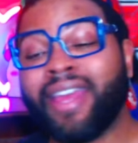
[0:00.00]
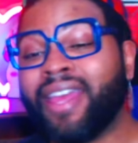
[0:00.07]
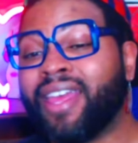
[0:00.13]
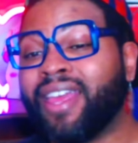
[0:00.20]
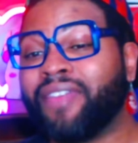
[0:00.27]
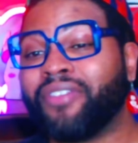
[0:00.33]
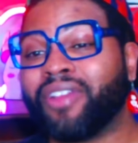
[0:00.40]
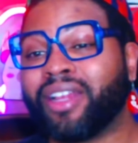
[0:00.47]

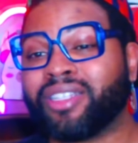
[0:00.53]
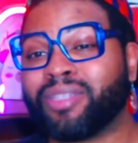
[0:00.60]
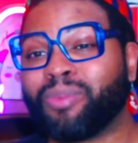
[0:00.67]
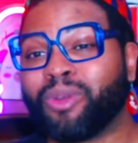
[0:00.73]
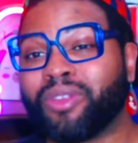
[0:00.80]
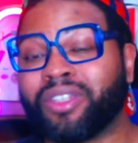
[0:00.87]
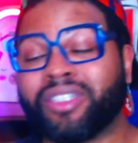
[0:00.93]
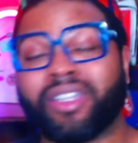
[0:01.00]
If you'd like to
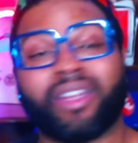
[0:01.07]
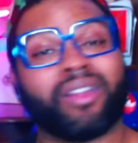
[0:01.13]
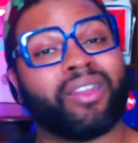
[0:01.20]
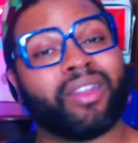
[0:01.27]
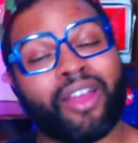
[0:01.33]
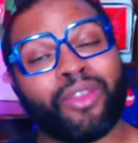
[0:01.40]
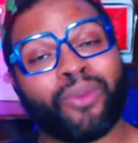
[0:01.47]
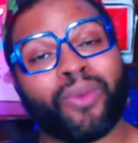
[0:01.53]
support the channel in
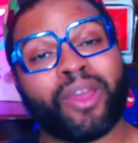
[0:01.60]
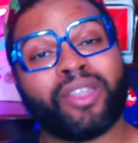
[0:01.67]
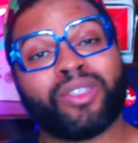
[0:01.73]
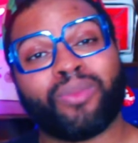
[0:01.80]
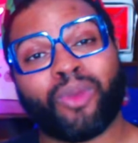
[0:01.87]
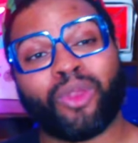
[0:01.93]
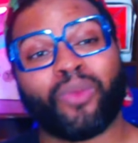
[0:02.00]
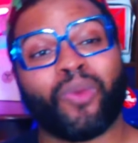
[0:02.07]
other ways, you're
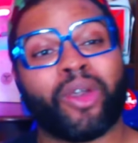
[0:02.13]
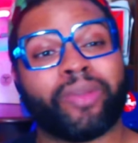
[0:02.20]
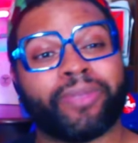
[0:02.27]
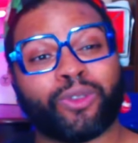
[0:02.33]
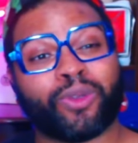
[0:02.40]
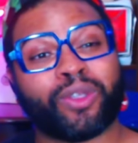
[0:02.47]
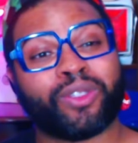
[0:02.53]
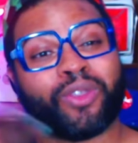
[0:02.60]
more than welcome to
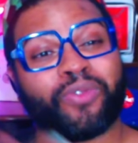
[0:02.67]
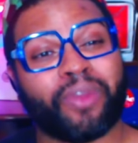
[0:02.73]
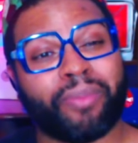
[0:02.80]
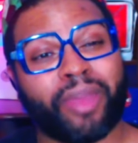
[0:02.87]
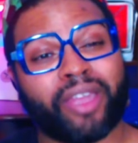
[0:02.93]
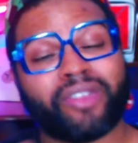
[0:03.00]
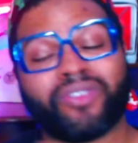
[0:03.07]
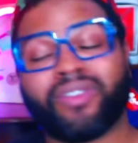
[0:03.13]
join us over on
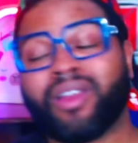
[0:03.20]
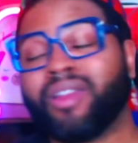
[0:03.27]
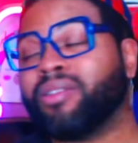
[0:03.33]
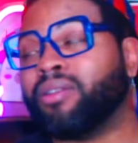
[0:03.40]
Patreon.